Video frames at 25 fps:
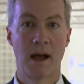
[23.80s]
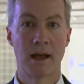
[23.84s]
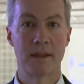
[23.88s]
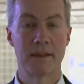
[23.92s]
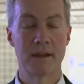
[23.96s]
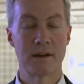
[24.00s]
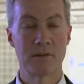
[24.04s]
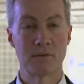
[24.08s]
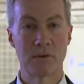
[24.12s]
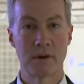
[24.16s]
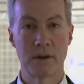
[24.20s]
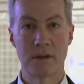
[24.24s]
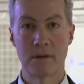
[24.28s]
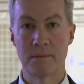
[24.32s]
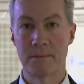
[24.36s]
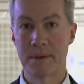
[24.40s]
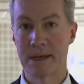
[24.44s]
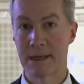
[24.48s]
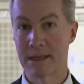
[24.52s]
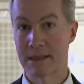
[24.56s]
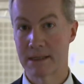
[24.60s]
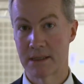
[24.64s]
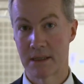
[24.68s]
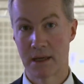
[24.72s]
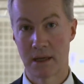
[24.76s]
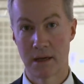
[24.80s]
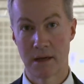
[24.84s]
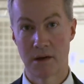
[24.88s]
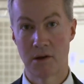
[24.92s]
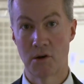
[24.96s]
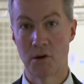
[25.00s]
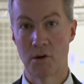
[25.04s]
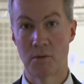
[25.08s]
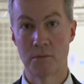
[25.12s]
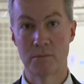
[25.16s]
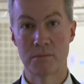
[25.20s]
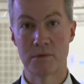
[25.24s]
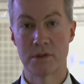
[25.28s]
I think one of the biggest
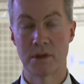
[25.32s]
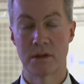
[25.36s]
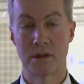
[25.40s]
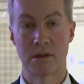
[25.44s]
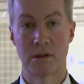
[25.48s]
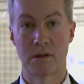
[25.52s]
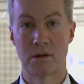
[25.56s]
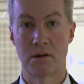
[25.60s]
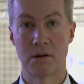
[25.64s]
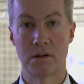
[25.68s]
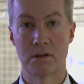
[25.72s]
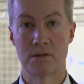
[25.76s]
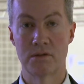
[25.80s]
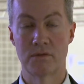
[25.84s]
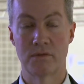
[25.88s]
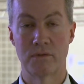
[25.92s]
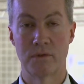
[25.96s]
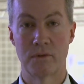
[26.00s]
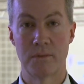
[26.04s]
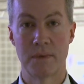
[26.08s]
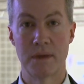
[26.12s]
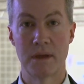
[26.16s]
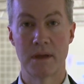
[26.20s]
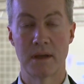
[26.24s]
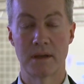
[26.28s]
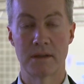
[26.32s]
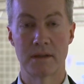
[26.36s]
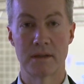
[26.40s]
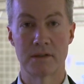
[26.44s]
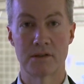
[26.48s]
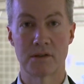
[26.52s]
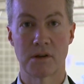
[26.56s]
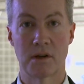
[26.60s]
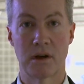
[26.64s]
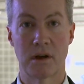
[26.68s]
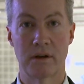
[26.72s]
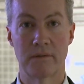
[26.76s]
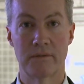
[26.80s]
take-homes and learnings for me at
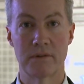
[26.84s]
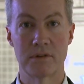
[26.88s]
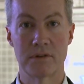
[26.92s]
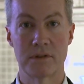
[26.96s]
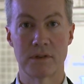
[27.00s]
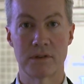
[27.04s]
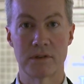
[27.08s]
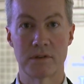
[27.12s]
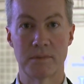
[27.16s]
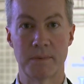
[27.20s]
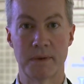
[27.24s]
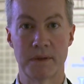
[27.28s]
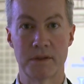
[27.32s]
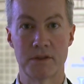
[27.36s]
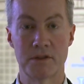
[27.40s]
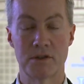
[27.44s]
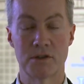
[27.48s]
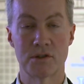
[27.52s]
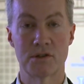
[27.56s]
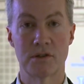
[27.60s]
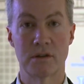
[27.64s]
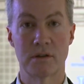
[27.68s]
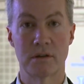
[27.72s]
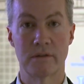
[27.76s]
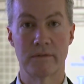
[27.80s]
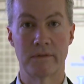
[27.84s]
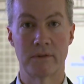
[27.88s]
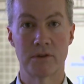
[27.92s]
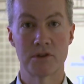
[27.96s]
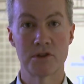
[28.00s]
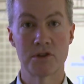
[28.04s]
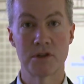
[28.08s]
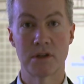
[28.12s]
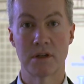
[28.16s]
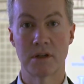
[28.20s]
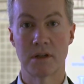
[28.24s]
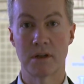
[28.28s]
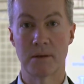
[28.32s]
this conference has been just the
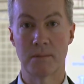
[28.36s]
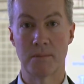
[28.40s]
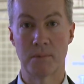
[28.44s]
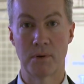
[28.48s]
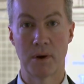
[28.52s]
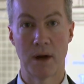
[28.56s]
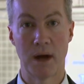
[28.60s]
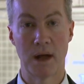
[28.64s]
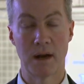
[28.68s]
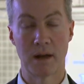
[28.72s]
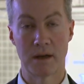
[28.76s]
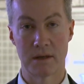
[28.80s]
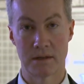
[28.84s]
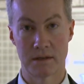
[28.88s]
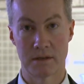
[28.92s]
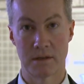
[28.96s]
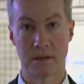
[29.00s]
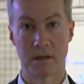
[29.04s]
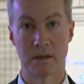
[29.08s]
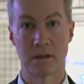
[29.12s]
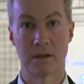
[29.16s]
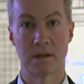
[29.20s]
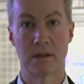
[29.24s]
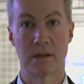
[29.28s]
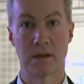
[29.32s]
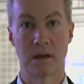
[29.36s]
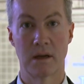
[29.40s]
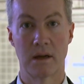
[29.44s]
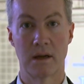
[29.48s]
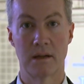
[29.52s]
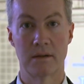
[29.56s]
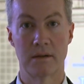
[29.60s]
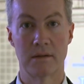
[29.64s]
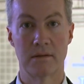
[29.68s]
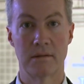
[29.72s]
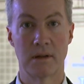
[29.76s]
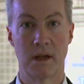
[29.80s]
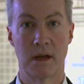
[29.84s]
diversity of products
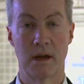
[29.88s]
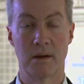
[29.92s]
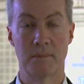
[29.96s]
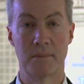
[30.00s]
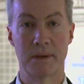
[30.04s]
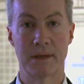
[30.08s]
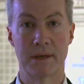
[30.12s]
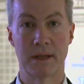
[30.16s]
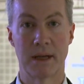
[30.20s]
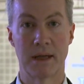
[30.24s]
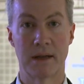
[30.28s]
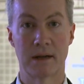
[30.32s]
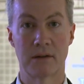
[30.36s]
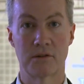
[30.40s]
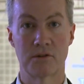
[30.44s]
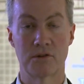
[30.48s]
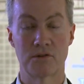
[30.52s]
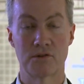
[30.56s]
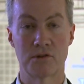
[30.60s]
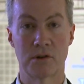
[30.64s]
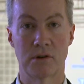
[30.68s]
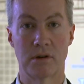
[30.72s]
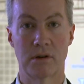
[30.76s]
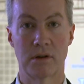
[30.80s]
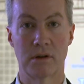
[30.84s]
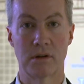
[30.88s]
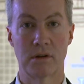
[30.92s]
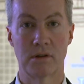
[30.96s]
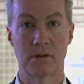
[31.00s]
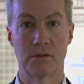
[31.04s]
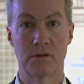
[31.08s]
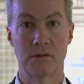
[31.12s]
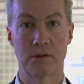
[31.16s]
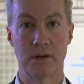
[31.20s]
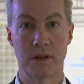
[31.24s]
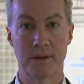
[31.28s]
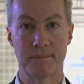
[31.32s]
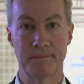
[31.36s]
that botanicals are
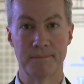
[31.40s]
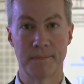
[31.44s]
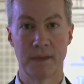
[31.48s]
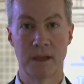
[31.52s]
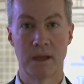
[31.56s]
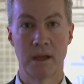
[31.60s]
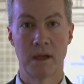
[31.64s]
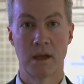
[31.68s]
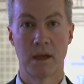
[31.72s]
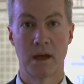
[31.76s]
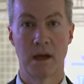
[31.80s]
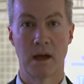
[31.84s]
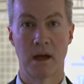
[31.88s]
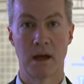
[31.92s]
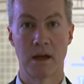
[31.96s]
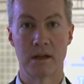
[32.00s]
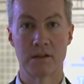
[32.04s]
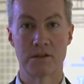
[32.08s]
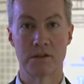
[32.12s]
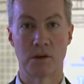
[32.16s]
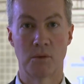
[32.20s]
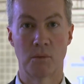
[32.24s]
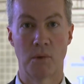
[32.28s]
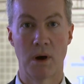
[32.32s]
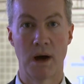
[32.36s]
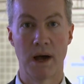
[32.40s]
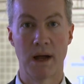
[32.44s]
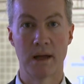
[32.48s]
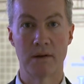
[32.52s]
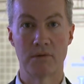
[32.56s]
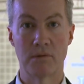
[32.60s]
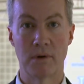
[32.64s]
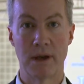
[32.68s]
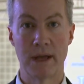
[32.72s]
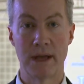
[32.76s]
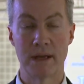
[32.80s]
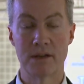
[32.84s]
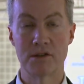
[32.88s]
included in. It's a wide
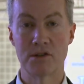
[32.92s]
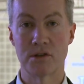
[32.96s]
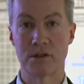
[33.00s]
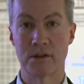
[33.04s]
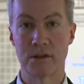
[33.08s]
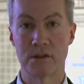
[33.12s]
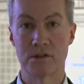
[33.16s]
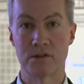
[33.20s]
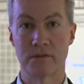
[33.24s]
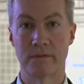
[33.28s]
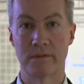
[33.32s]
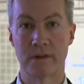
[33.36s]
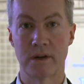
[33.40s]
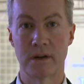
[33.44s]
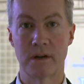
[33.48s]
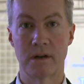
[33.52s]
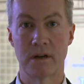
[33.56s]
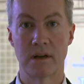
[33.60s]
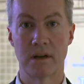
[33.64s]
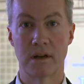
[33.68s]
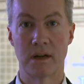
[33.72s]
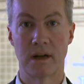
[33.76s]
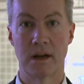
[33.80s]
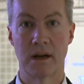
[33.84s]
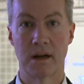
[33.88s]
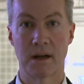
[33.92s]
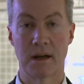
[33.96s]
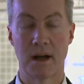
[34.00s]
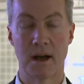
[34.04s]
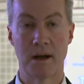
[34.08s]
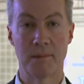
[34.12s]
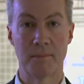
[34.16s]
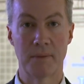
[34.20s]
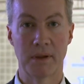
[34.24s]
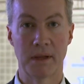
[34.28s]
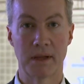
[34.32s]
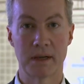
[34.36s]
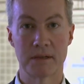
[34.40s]
range, and these are very
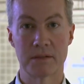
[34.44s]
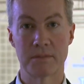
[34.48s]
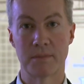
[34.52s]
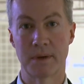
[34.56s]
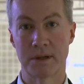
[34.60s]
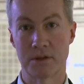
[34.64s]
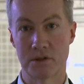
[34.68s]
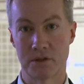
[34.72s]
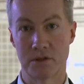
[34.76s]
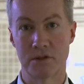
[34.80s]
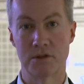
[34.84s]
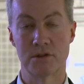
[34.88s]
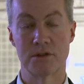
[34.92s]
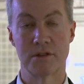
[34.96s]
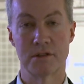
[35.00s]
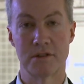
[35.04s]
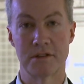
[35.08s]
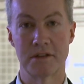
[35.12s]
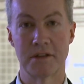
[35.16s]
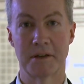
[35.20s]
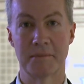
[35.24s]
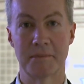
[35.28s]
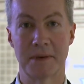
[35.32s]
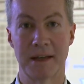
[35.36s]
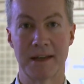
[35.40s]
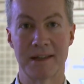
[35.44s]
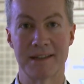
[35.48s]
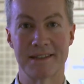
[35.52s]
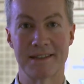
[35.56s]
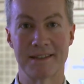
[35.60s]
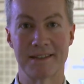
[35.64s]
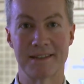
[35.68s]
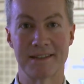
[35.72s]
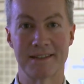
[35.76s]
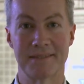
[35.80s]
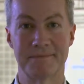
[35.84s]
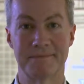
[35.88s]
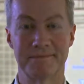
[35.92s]
complex mixtures in some
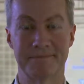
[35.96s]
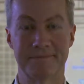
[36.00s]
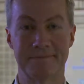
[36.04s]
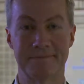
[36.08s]
cases.